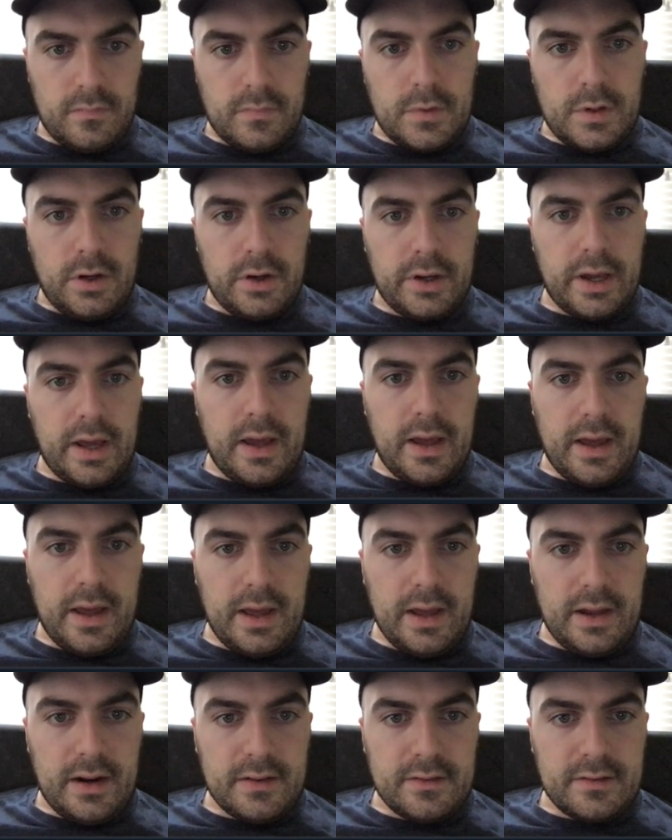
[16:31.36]
Okay,
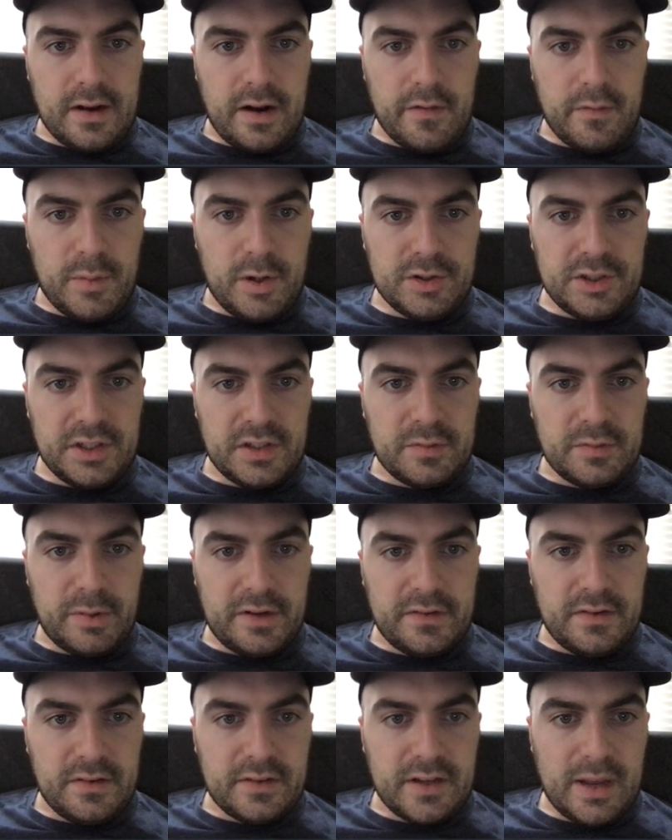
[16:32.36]
and instead of emoji express
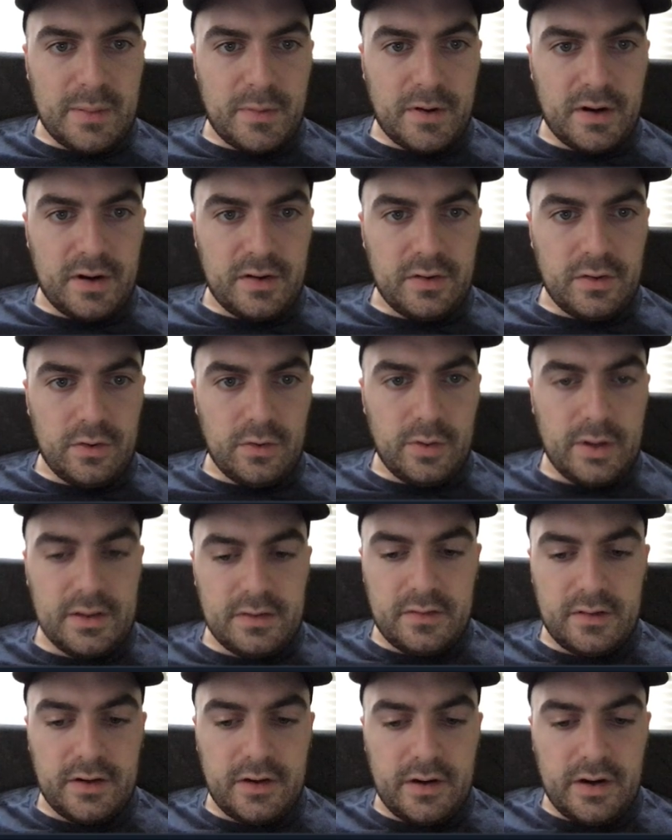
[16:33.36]
this time, we're going to do
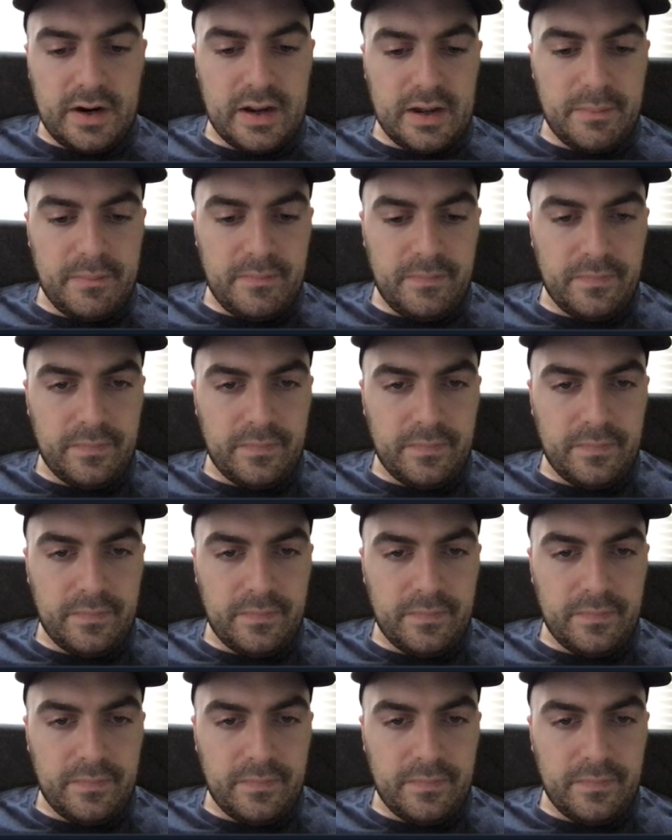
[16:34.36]
Instagram,